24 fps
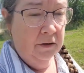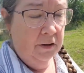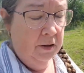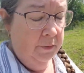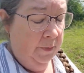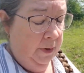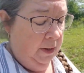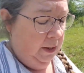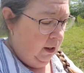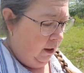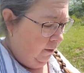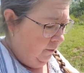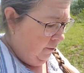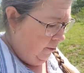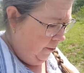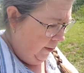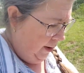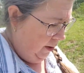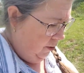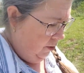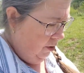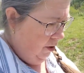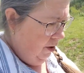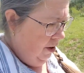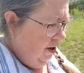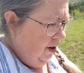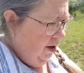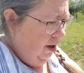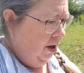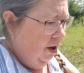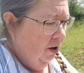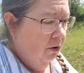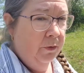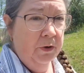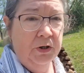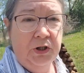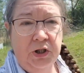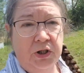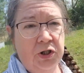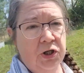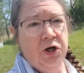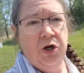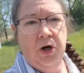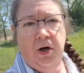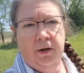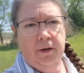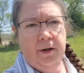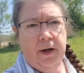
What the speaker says: depending on the bale, which is good.